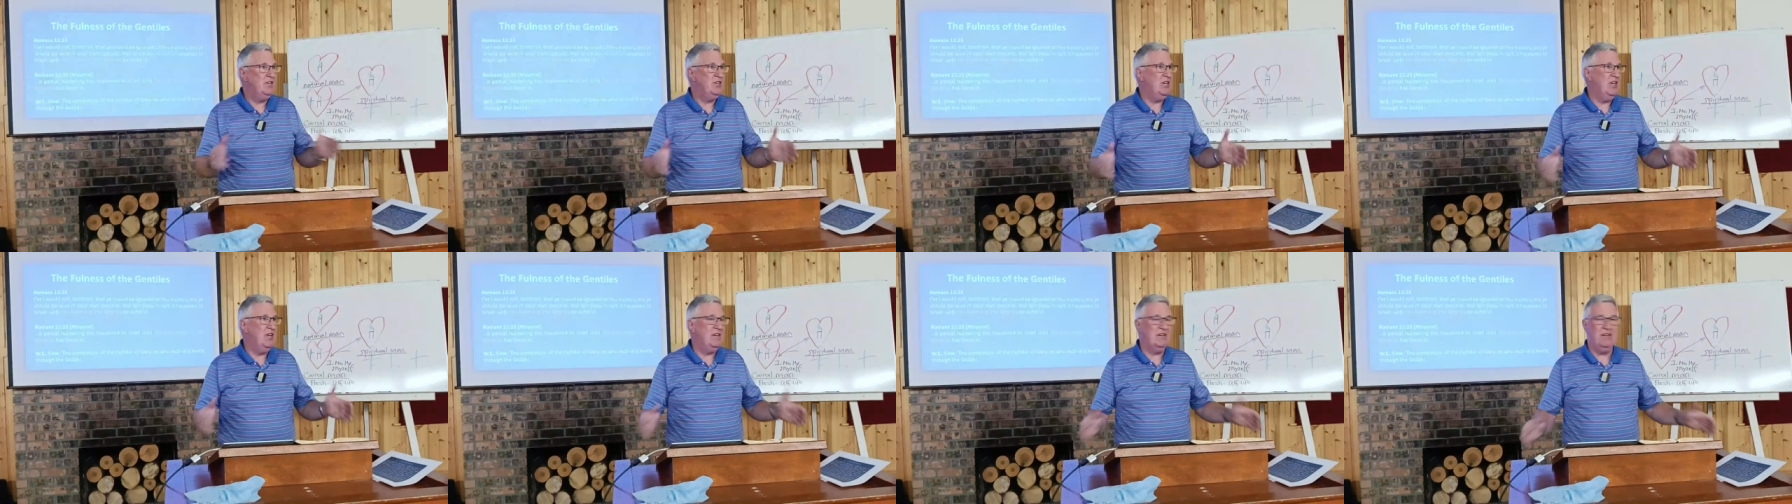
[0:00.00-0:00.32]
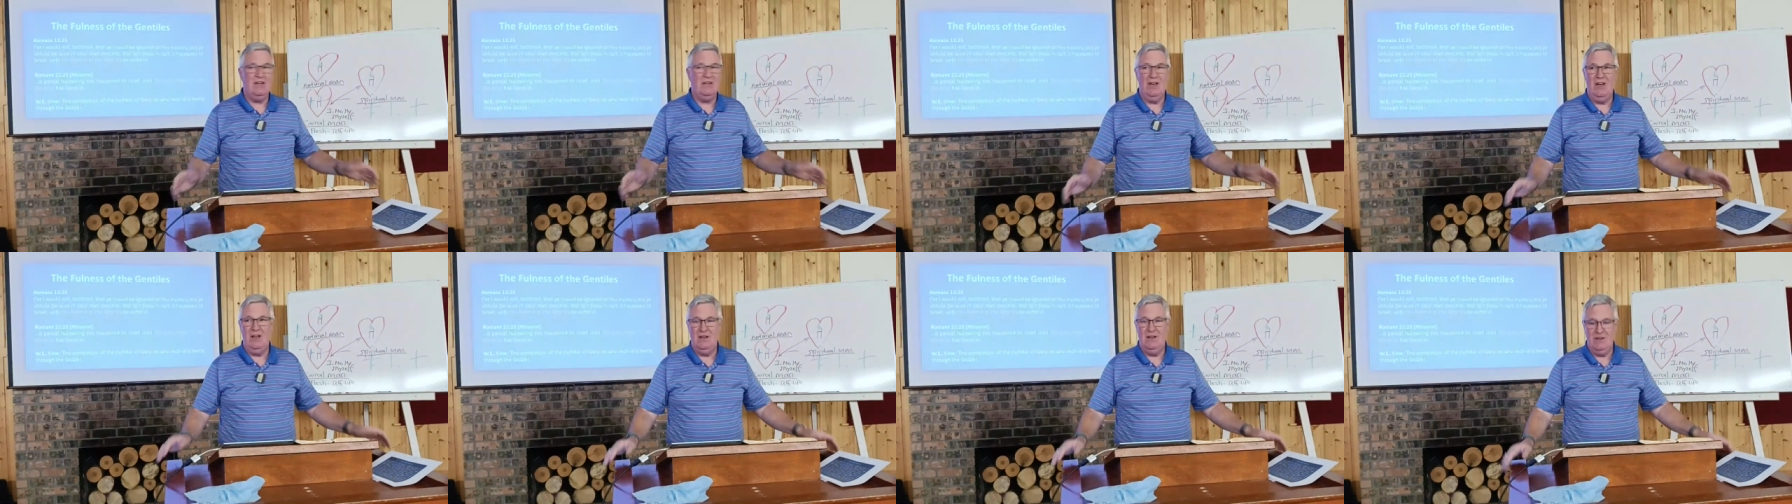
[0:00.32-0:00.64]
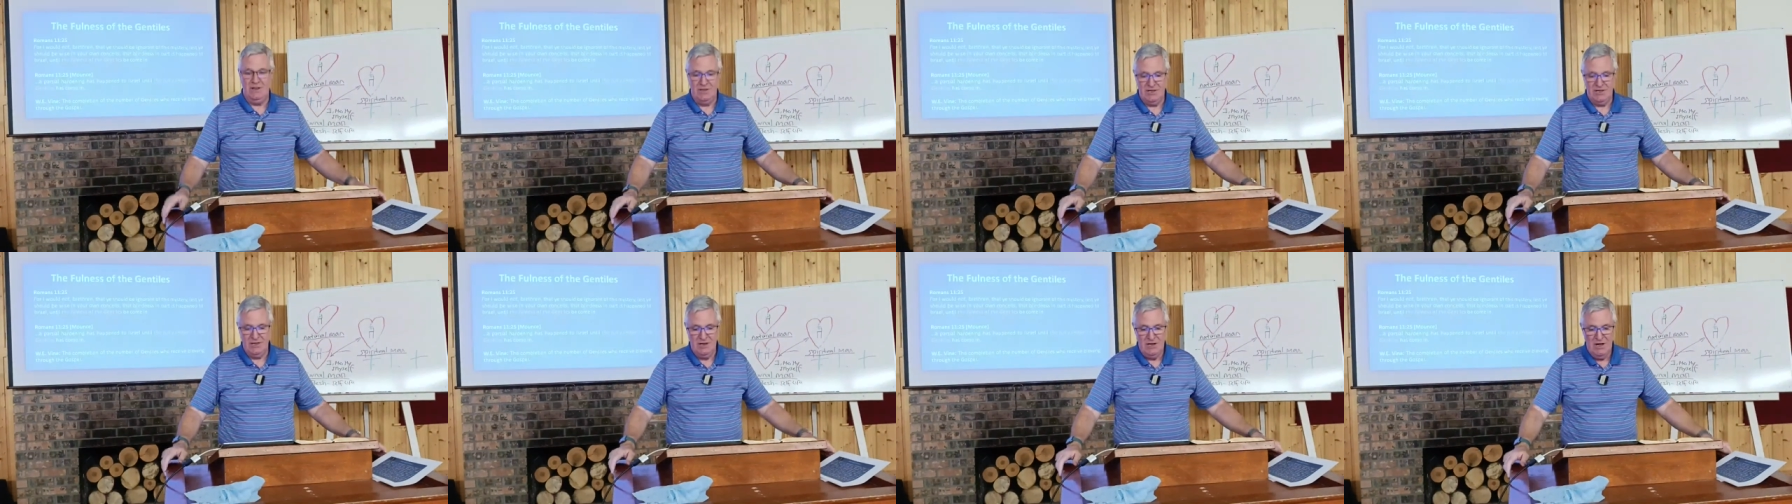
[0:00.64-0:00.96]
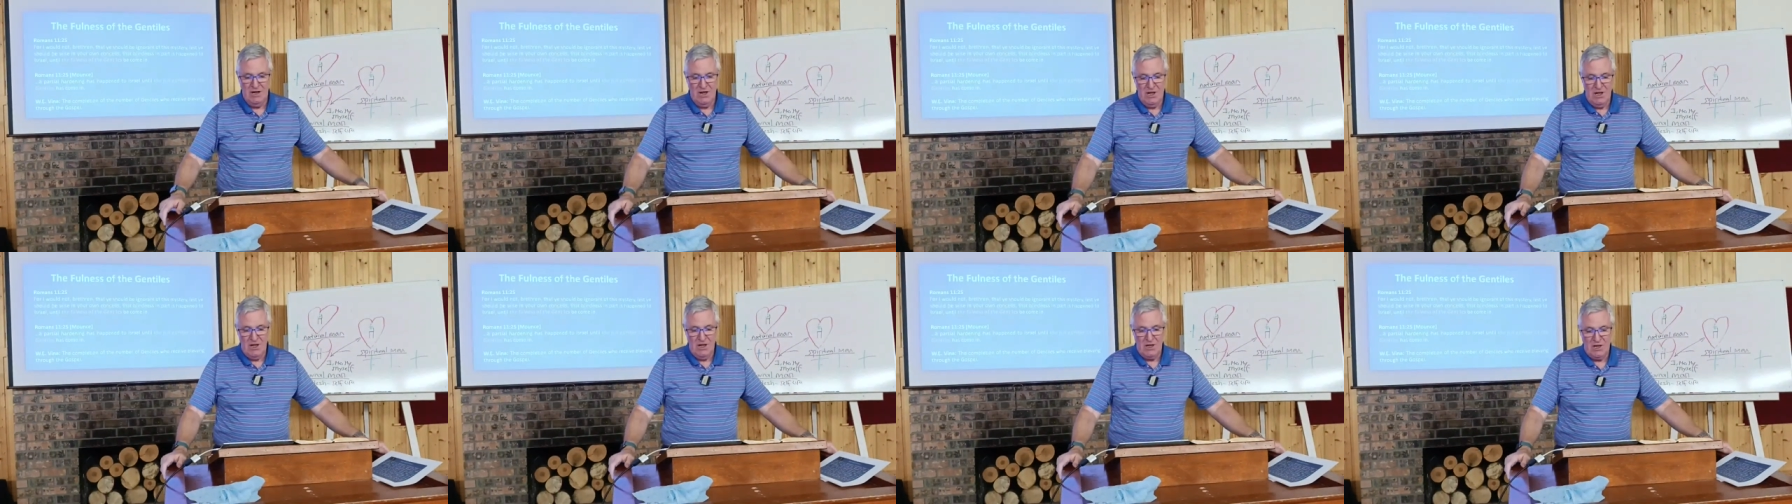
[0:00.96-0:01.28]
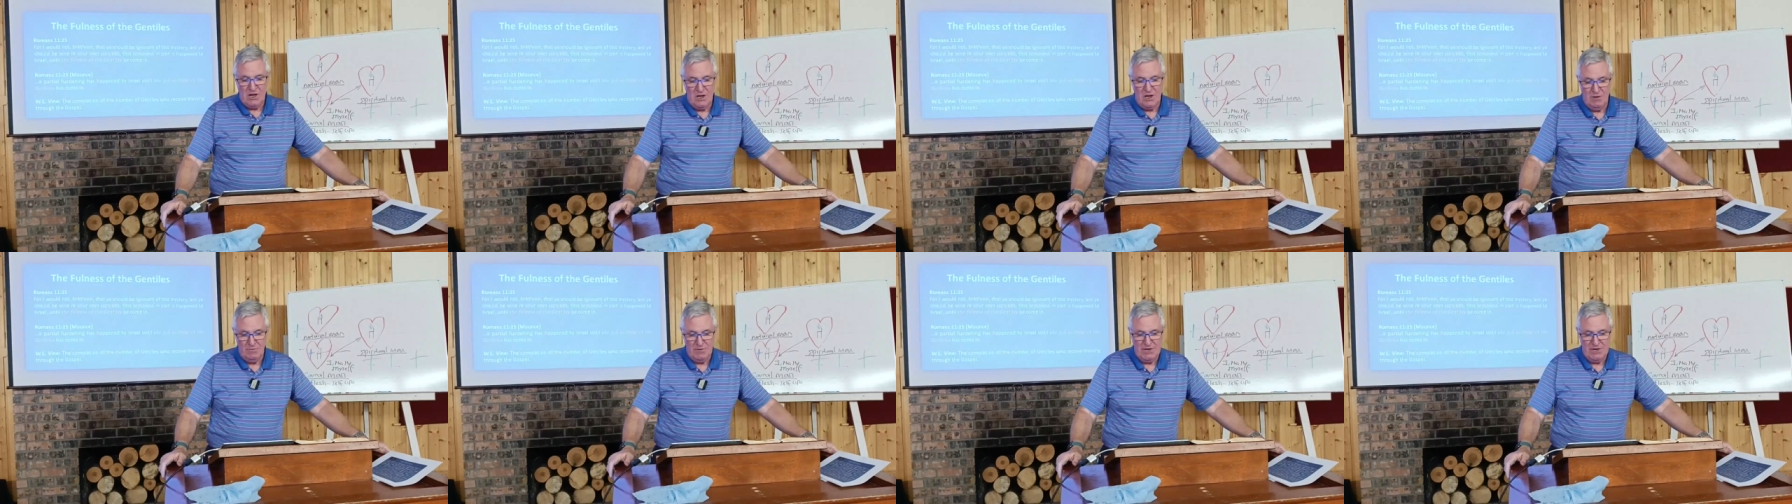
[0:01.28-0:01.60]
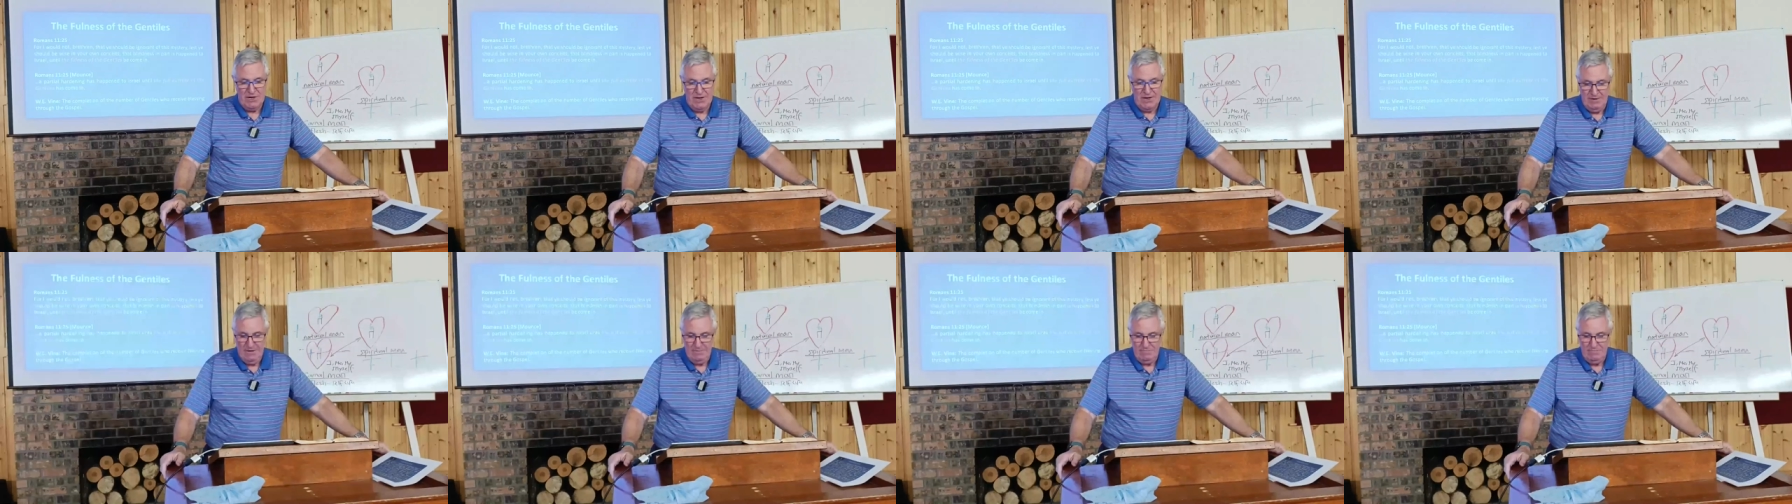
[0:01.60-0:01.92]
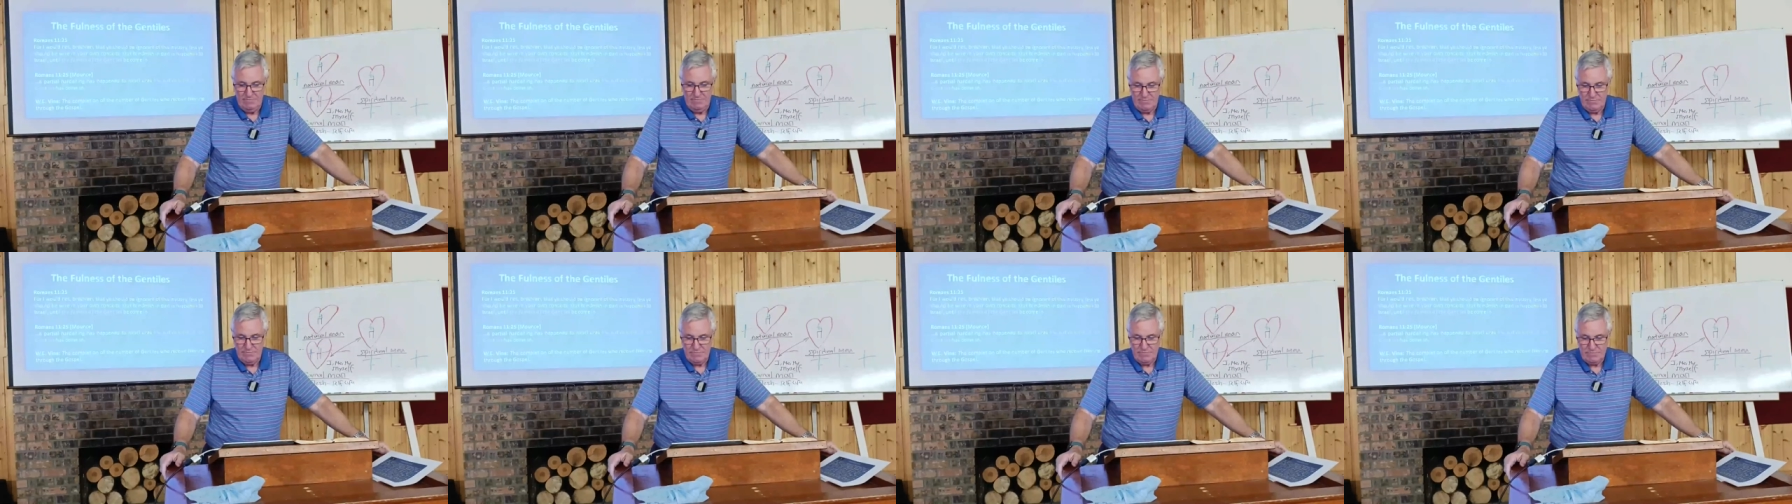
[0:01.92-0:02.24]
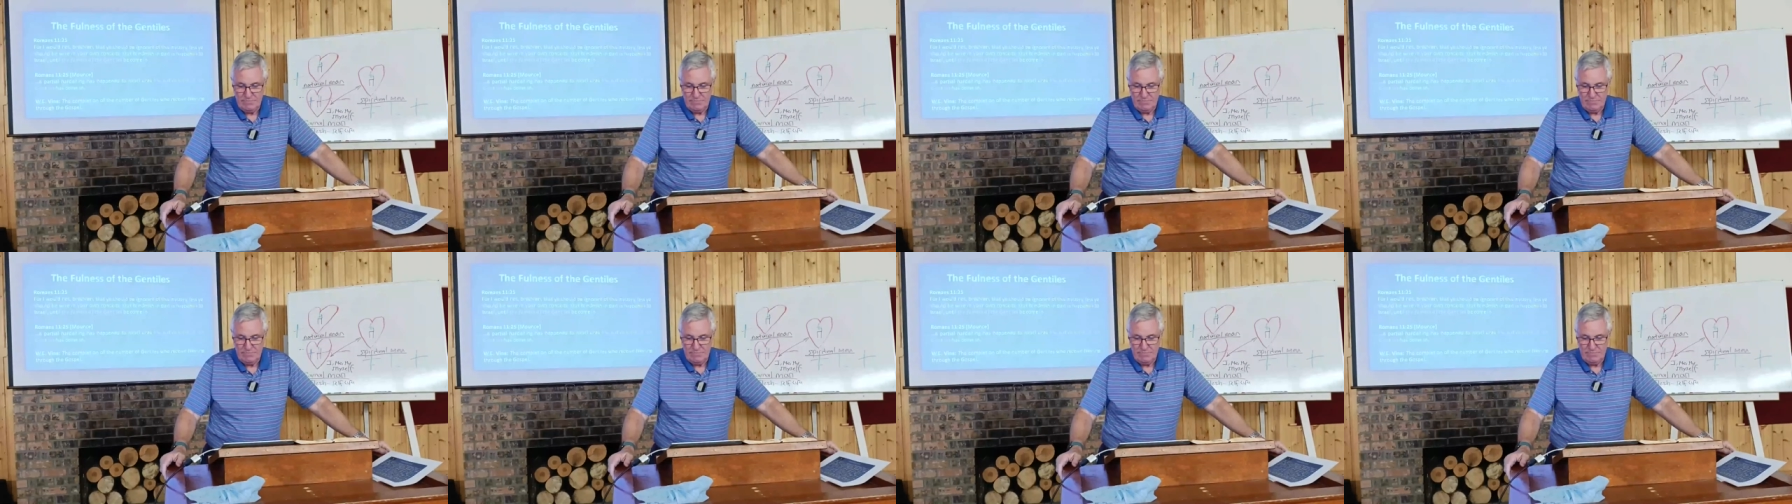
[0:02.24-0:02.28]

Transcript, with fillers: Gentiles comes in.